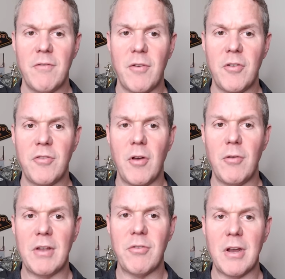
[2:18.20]
First, though,
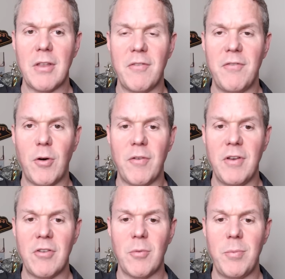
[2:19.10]
let's look at the four
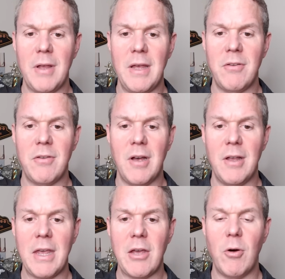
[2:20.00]
official plays. Uh,
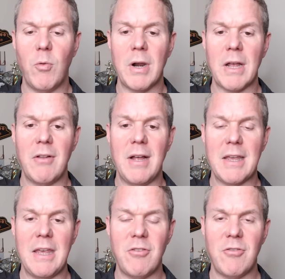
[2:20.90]
they go at 1
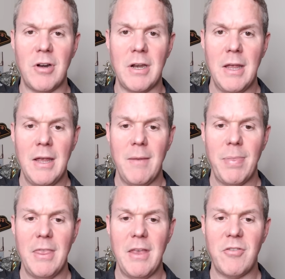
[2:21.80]
o'clock Eastern
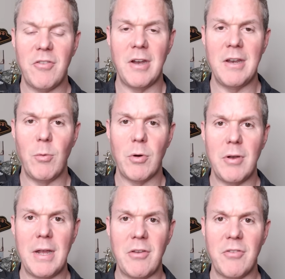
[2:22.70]
this Sunday. We'll
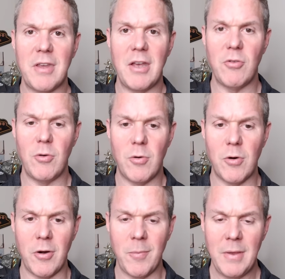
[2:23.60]
go down in schedule
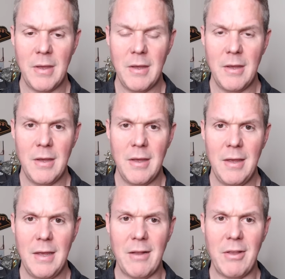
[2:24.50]
order.
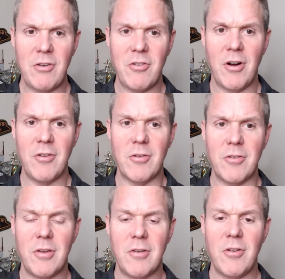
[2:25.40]
LA
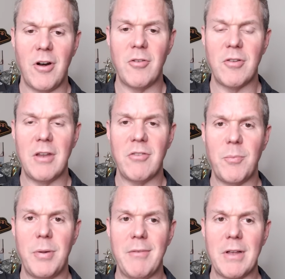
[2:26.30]
Chargers. Chargers getting
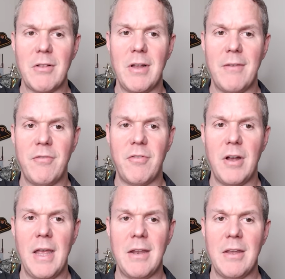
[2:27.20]
some public love,
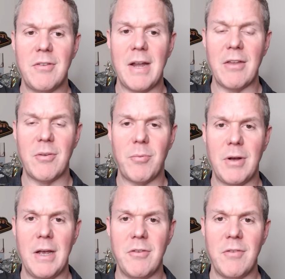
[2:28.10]
and it's not a
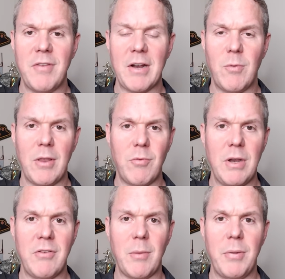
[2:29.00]
surprise. In fact, one of the
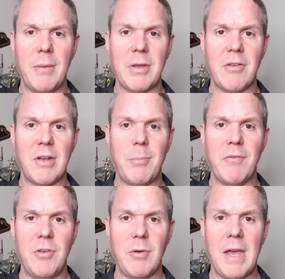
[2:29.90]
reasons the public is up a
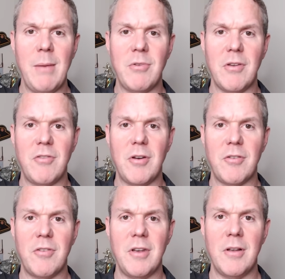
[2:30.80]
few games this year
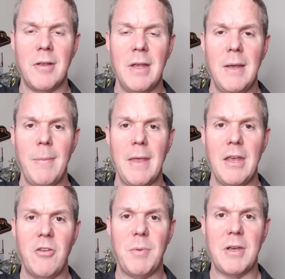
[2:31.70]
still
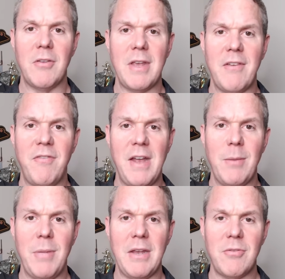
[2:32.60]
is because they have
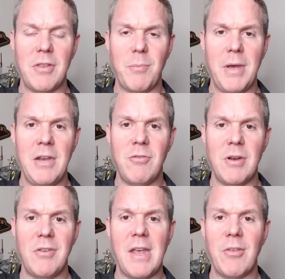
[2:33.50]
faded basically the
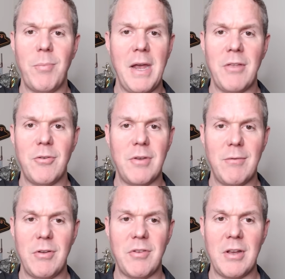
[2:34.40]
Patriots and the Panthers
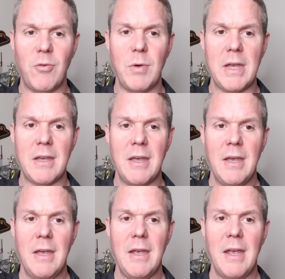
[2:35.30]
every single week,
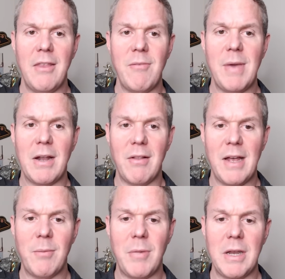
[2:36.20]
and they've made a
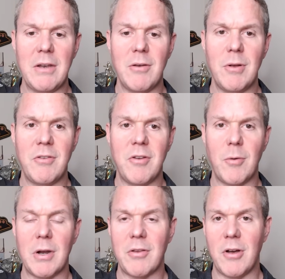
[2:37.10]
lot of money doing so.
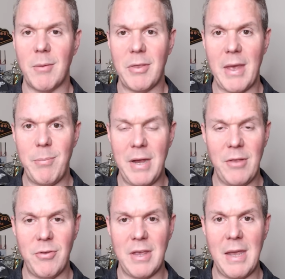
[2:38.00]
We're going to talk about that
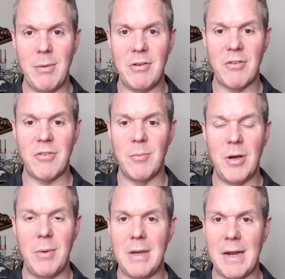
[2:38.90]
Panther game in just a
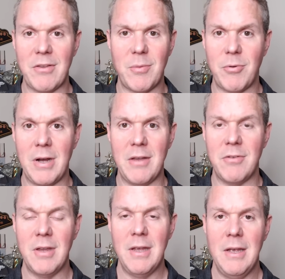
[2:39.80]
moment. Not a surprise.